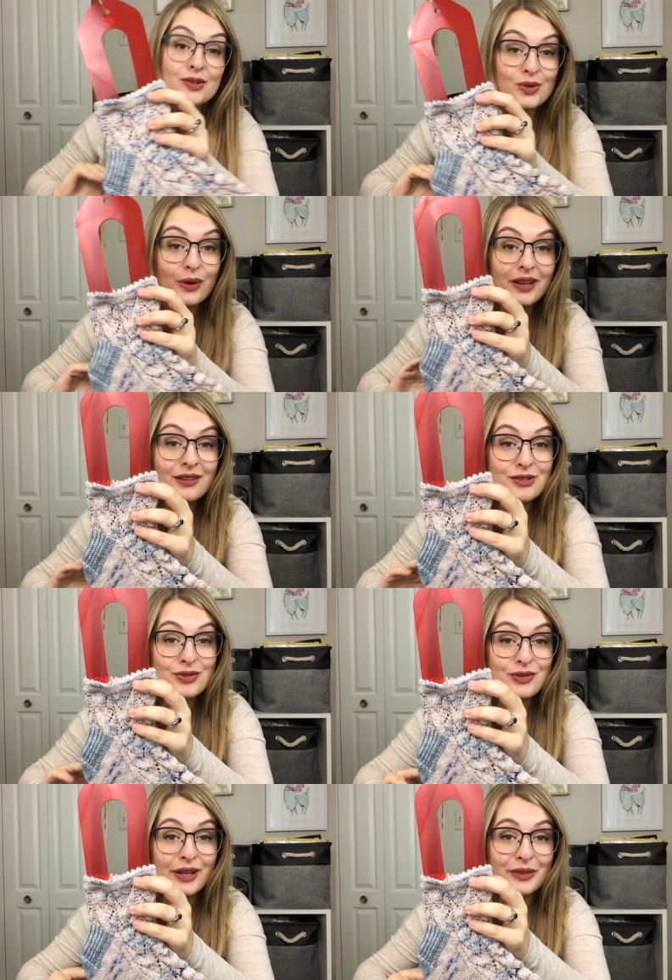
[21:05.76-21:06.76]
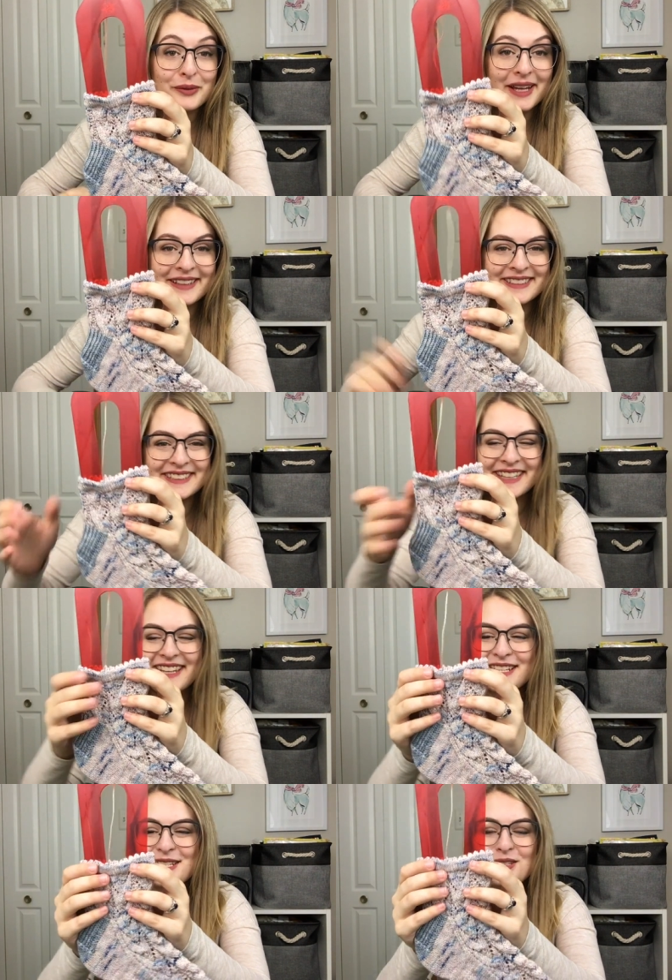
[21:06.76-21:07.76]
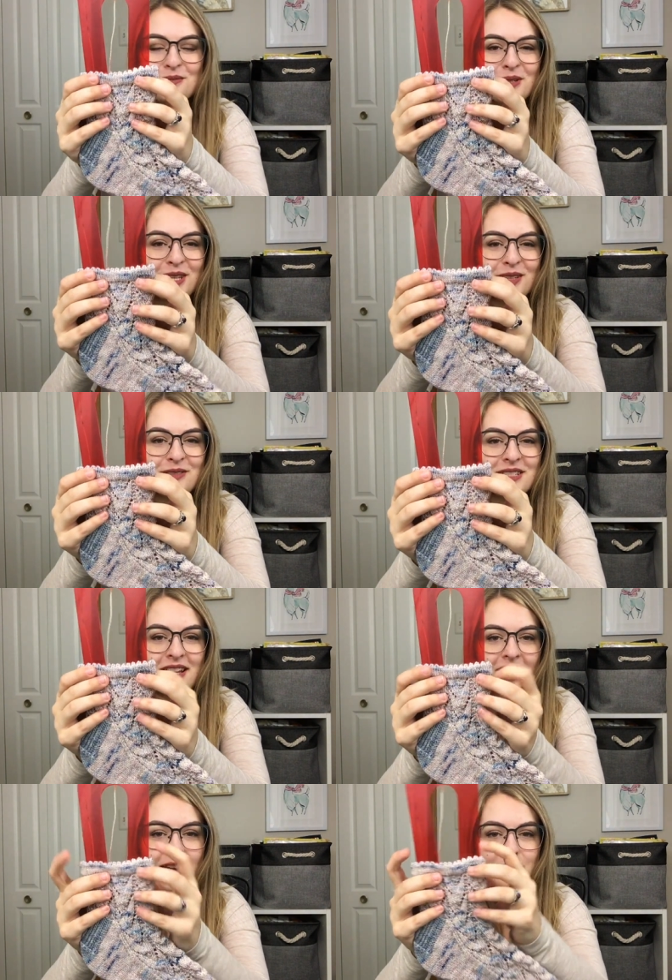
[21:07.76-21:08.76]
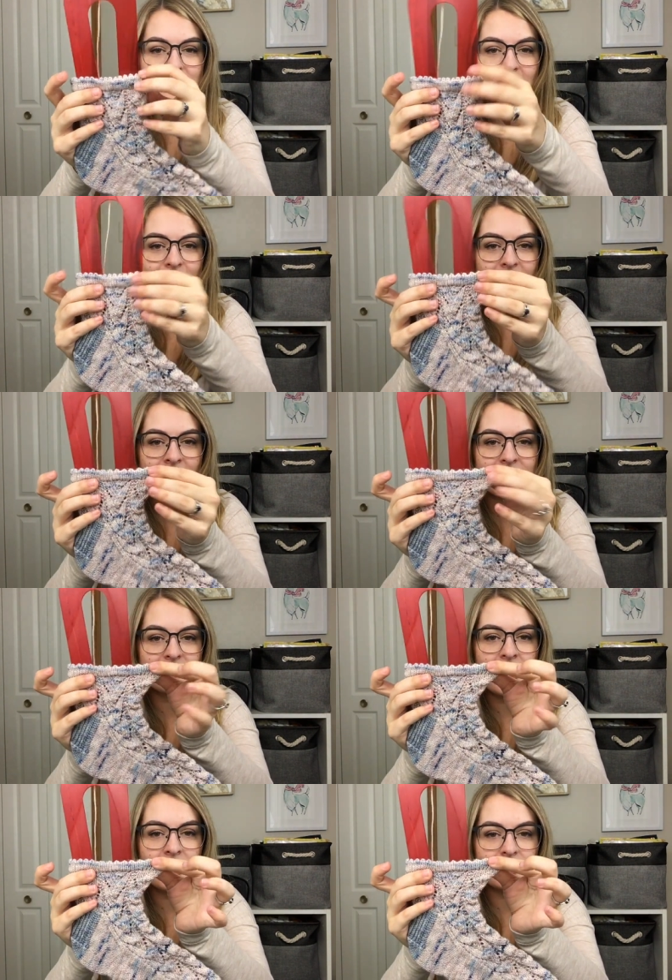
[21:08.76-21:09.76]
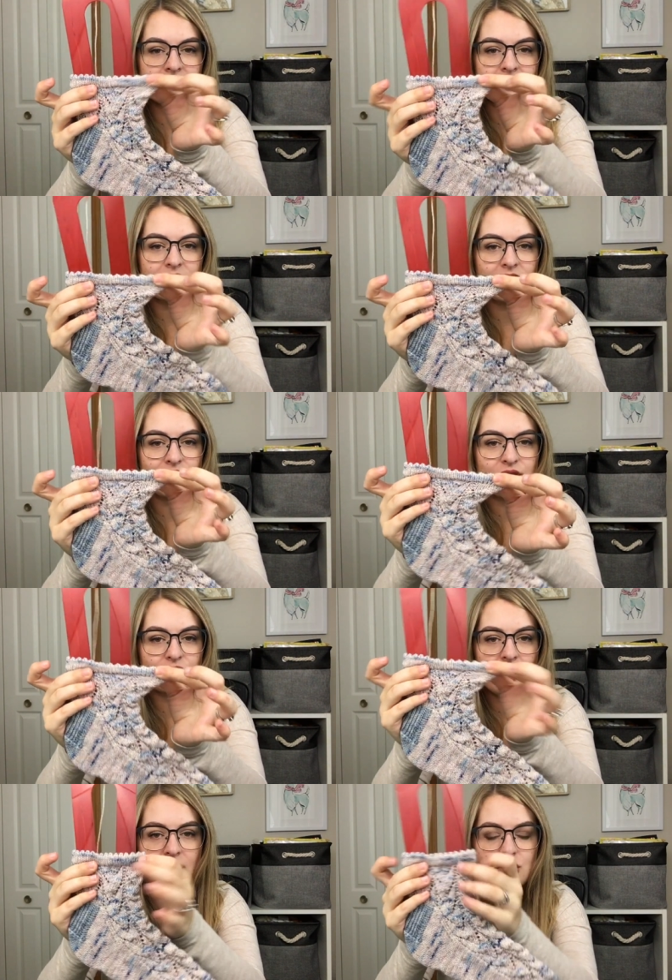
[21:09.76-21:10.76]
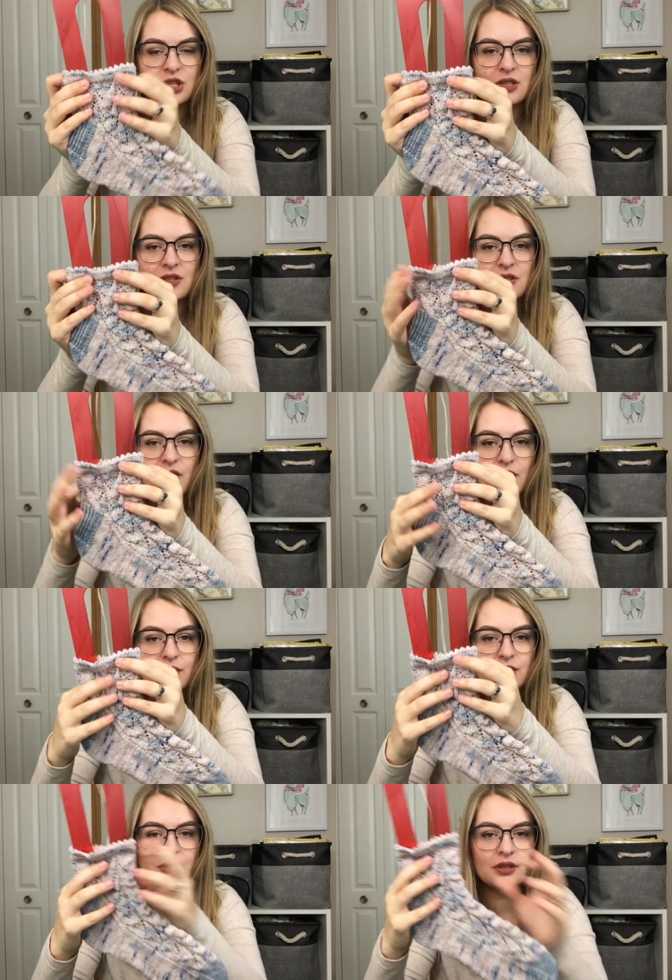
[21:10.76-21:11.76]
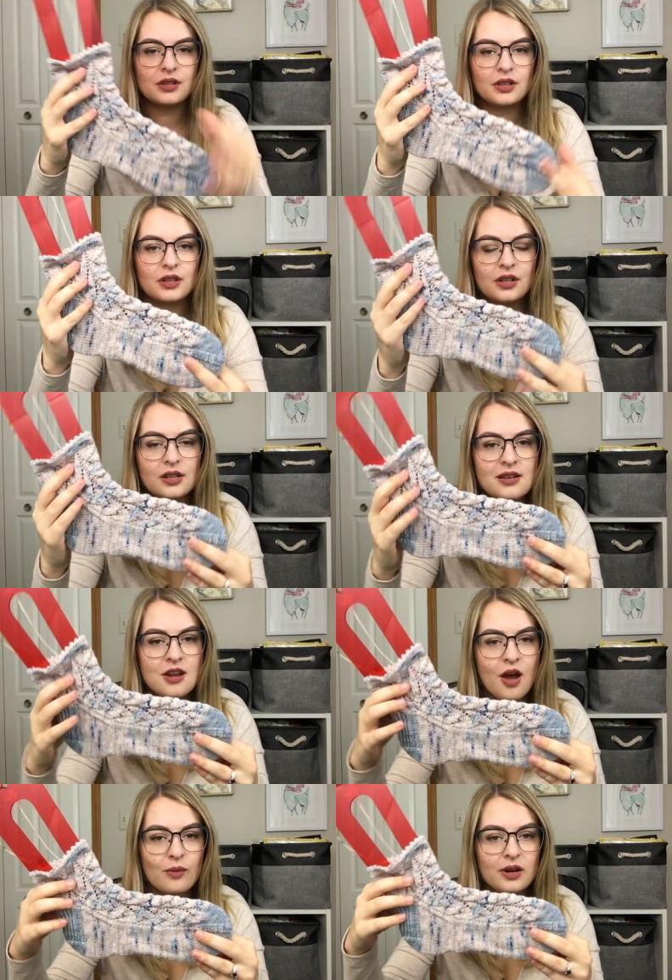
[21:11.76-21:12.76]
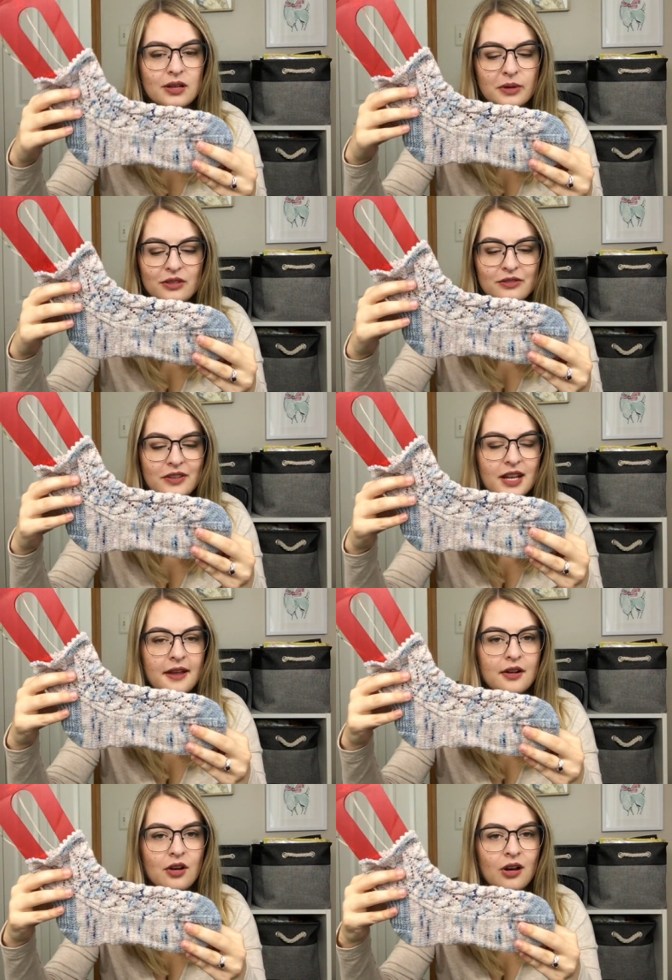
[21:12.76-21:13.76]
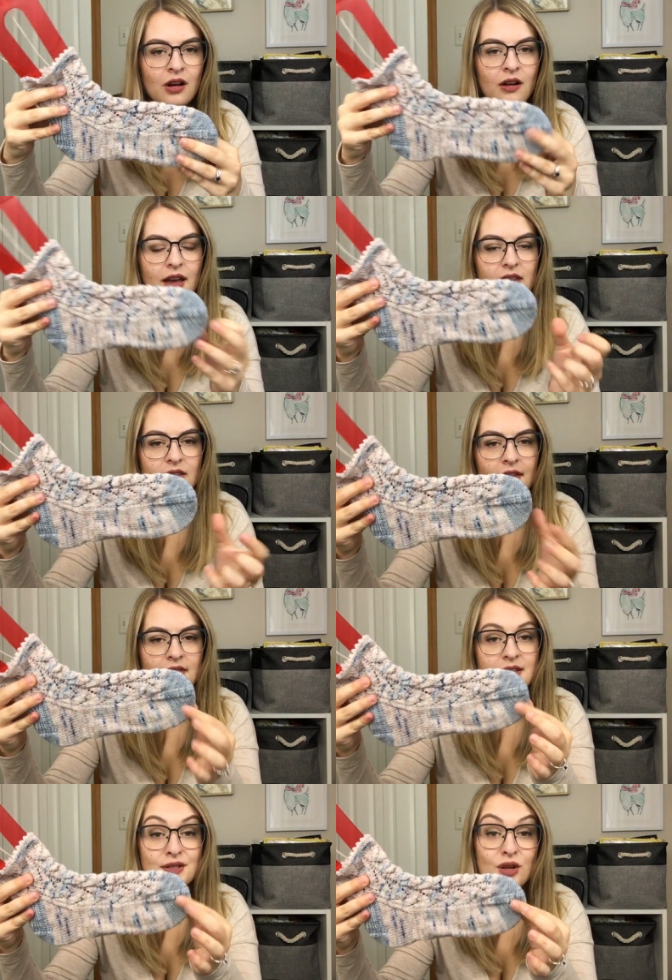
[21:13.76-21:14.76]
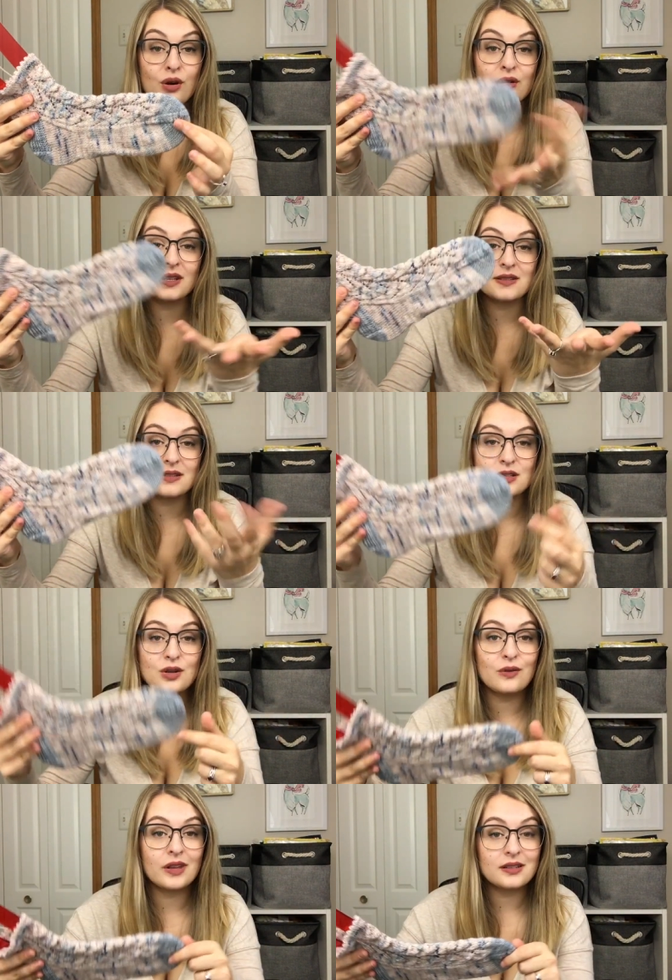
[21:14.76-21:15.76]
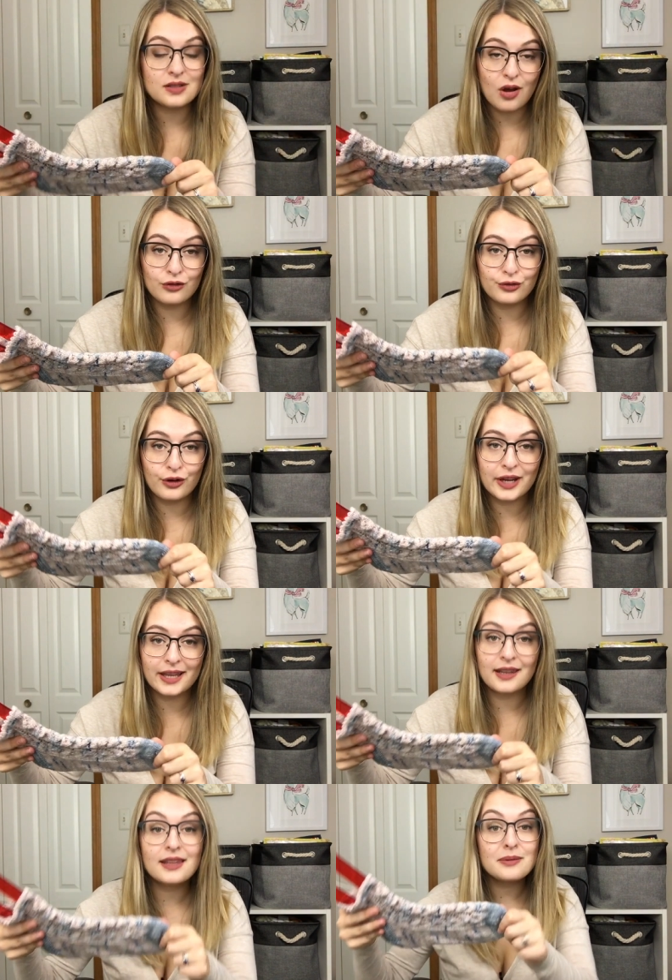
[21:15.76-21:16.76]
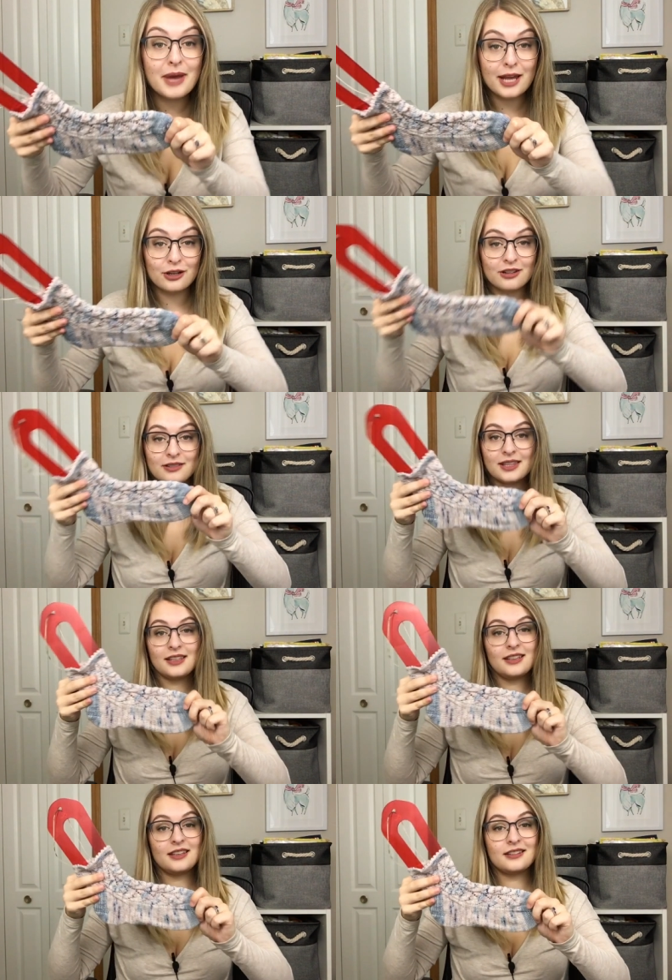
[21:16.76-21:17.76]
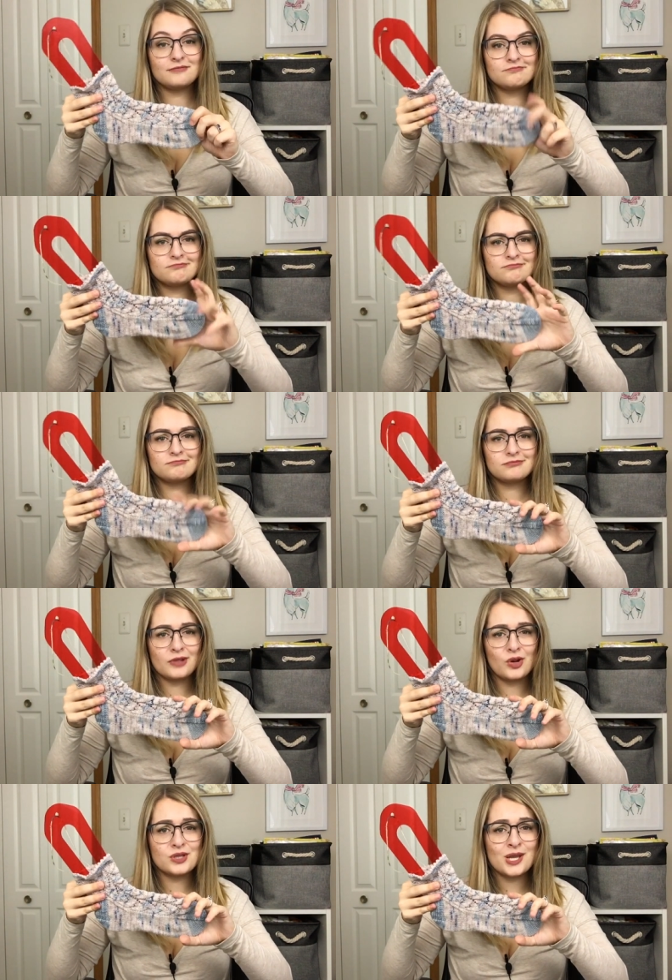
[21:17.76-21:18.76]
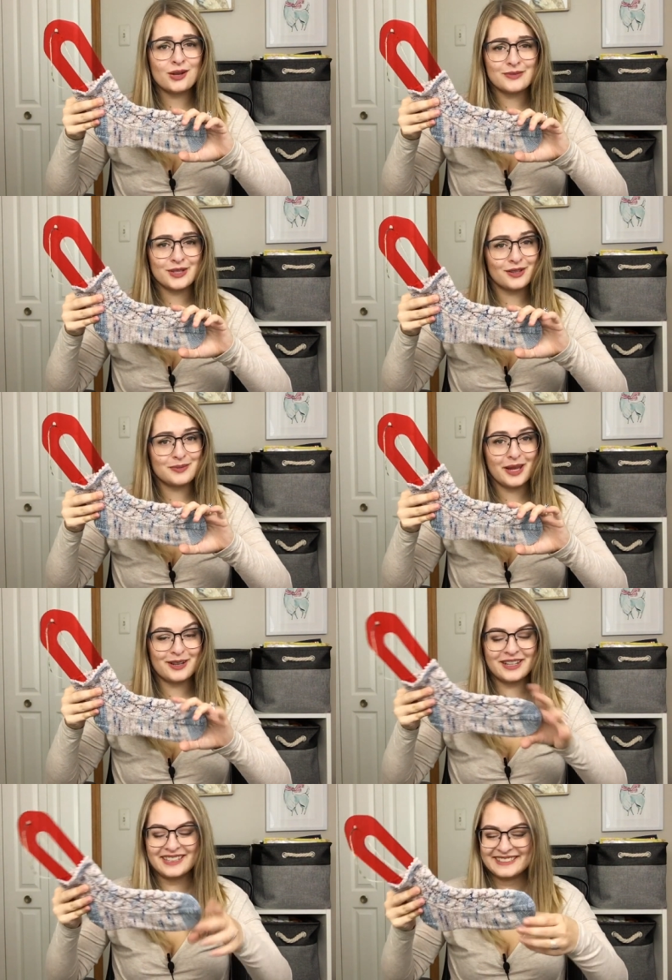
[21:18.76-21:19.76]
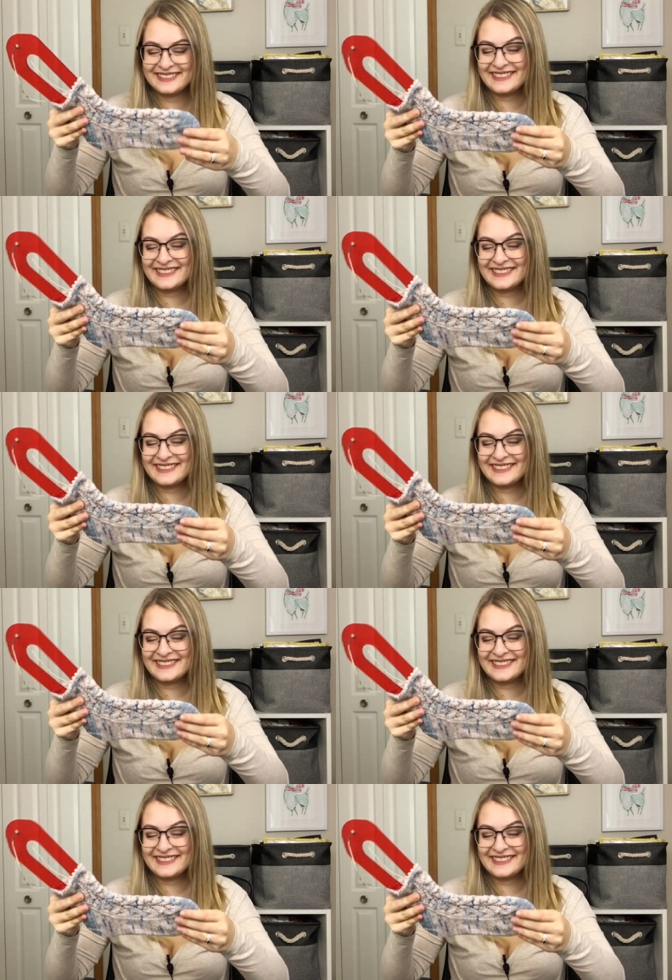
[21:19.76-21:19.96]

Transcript: Sorry, there's a string in the way. Super cute. Definitely has tons of stretch, so not worried about the fit at all. And then this toe is the toe that is called for in the pattern, the Cozy Autumn Socks pattern.